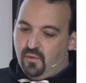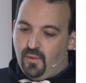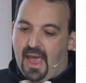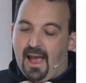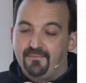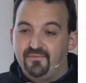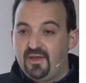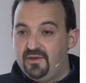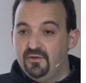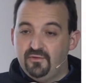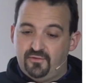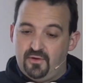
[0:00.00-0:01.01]
We have the
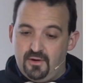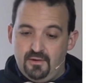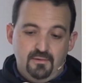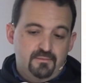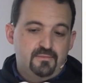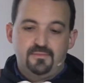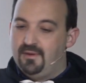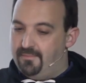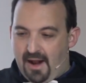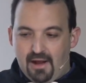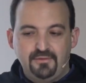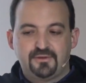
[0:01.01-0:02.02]
user, the
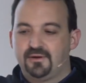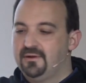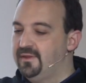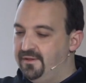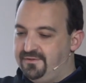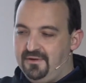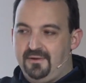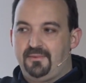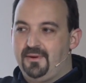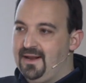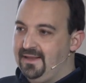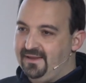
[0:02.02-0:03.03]
browser, the
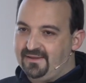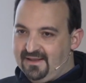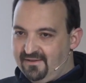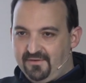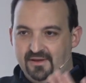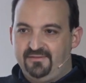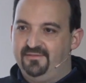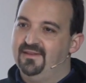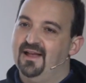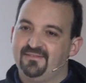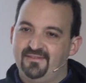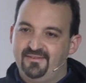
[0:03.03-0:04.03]
server, and the database.
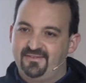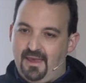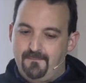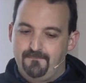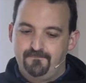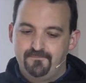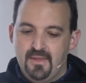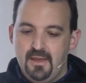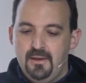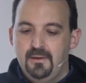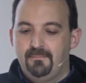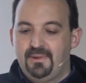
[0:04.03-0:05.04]
That's the same.
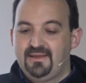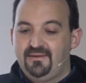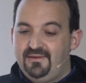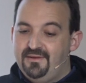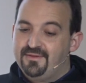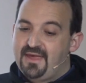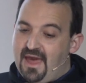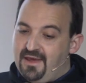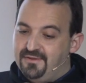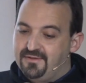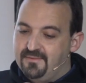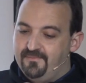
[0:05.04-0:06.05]
But in this
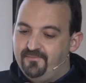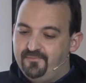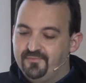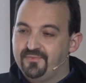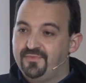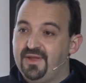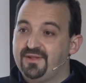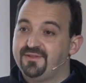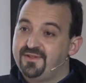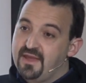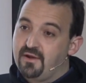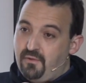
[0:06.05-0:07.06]
case, the
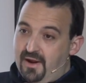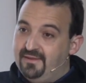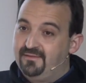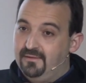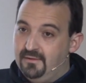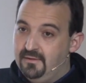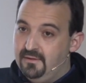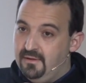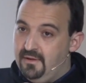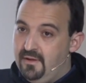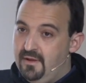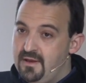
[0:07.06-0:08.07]
secret
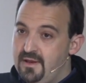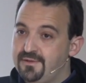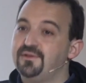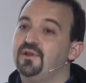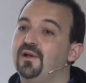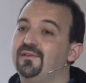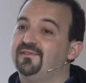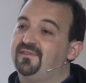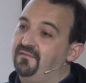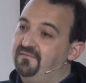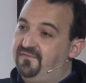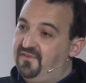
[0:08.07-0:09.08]
is not
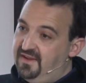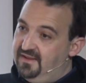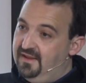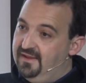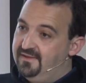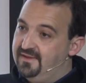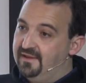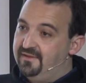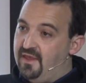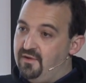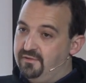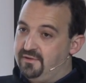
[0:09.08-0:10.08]
something that the
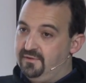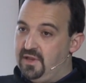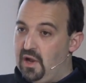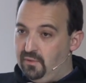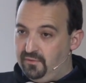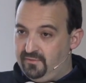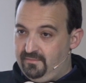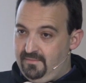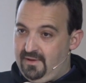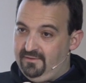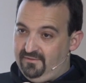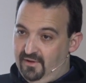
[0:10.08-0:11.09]
user knows.
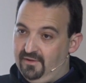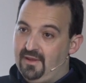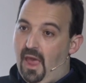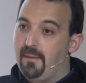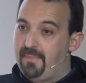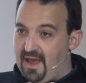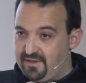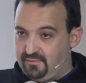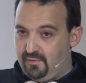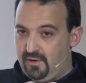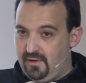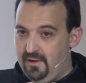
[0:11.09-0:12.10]
It's not a password.